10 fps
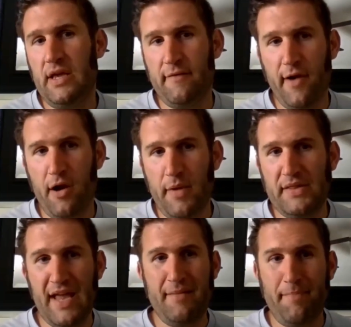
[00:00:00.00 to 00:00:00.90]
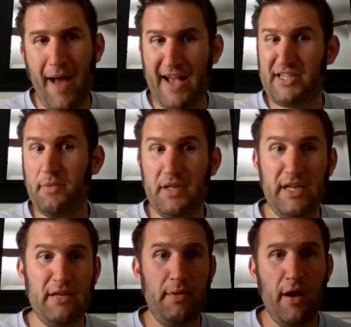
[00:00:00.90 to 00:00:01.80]
environment that possibly
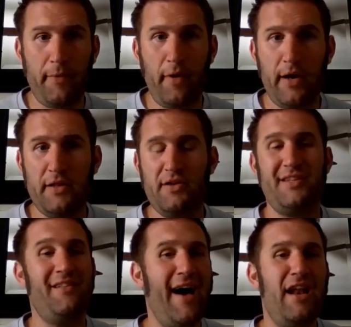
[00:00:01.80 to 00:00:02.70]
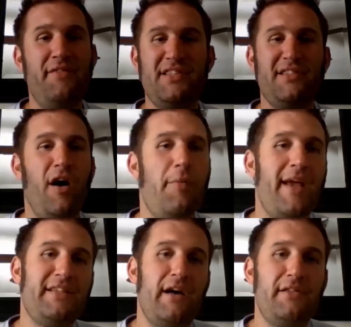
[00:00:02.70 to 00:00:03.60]
need to be upgraded? There's a lot of install
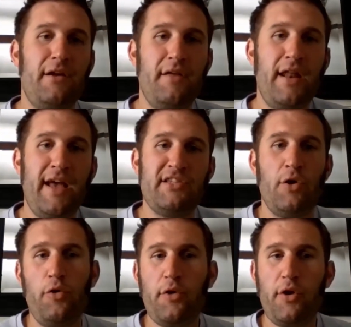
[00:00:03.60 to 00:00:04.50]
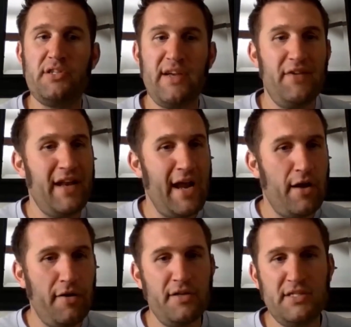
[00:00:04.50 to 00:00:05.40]
base out there that has older
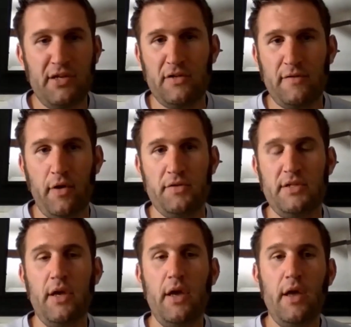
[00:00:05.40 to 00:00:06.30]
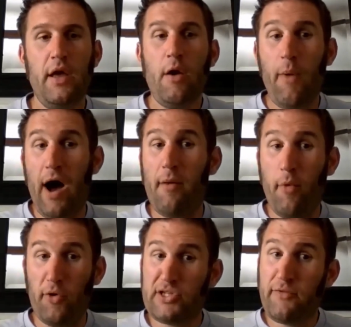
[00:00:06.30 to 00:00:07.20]
7900 series phones. While
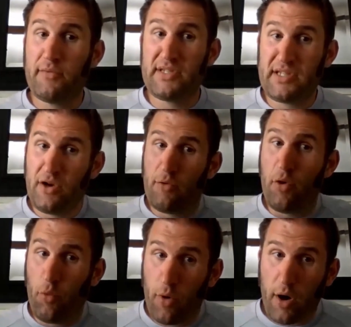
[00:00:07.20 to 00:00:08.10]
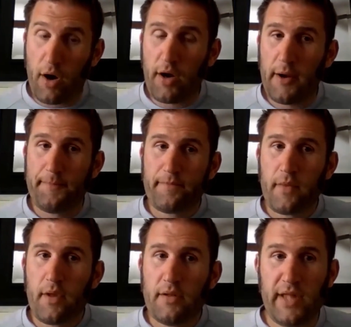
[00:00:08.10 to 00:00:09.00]
most of them still will work,
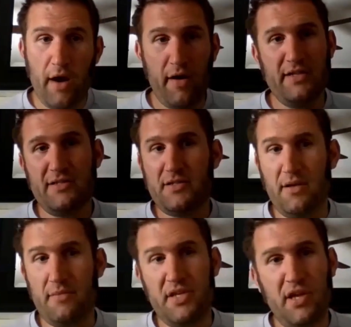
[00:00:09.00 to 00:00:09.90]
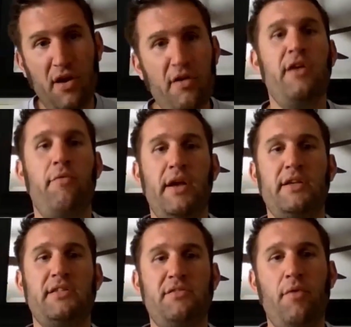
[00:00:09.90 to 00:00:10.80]
there is some security
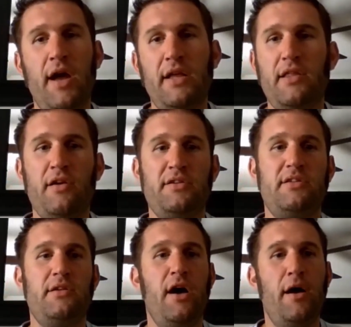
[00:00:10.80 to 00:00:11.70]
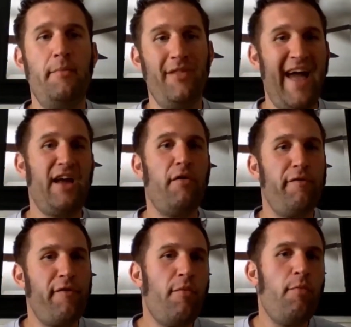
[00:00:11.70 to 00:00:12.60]
risks, right? There's lack of
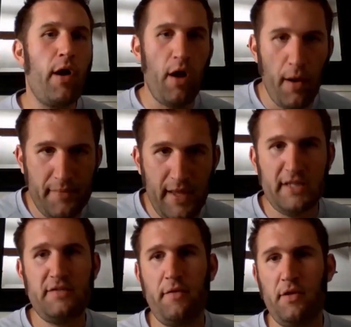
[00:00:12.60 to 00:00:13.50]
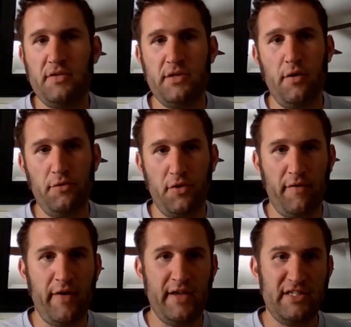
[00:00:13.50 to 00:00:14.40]
firmware updates for those older
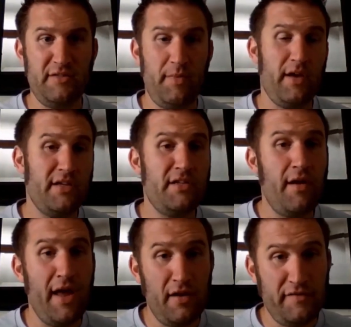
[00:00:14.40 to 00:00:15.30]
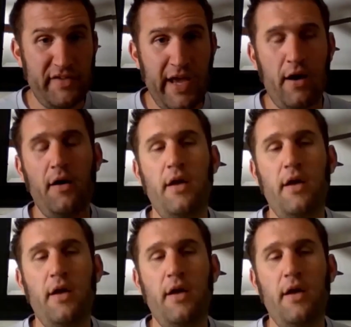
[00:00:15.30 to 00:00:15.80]
devices because they're end of sale.